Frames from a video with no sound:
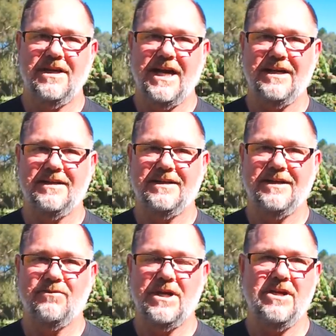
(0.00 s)
And
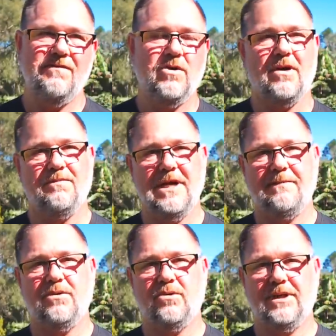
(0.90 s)
when you've got
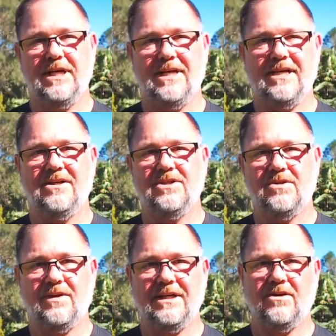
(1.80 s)
people in
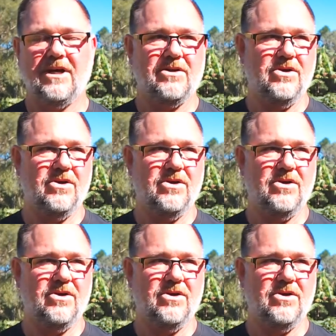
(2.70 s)
industry like